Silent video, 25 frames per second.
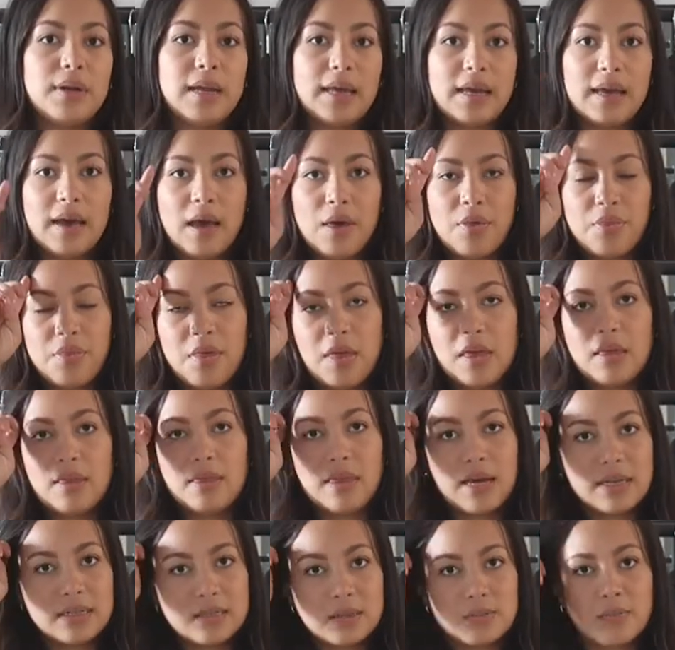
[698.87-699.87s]
Like I think
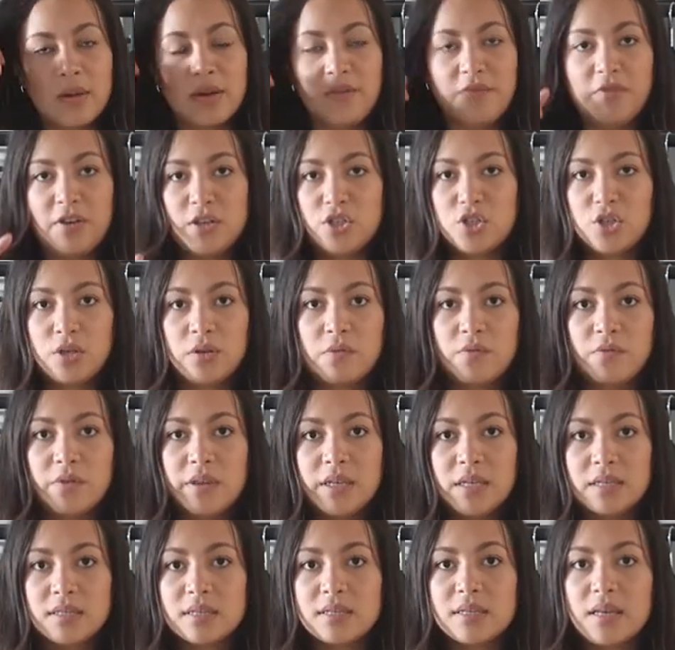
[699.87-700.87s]
that's my vision for
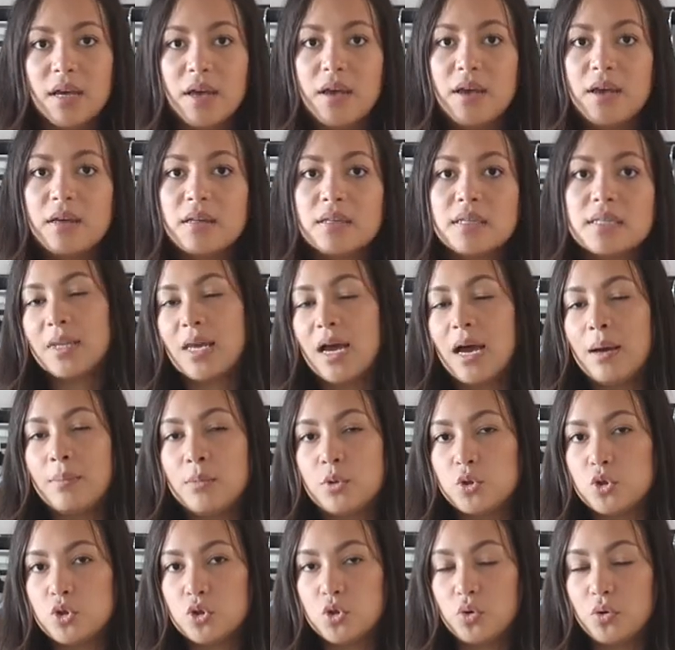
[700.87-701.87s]
this skirt. I'm
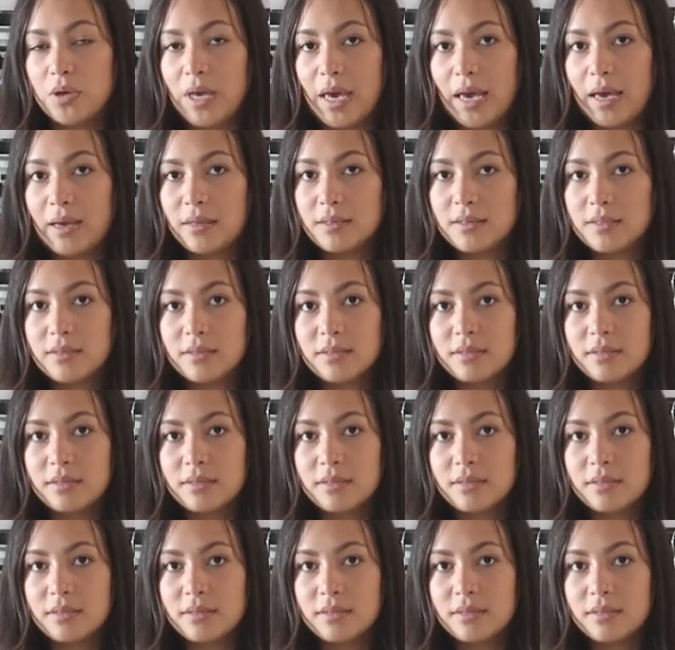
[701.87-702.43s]
not sure yet.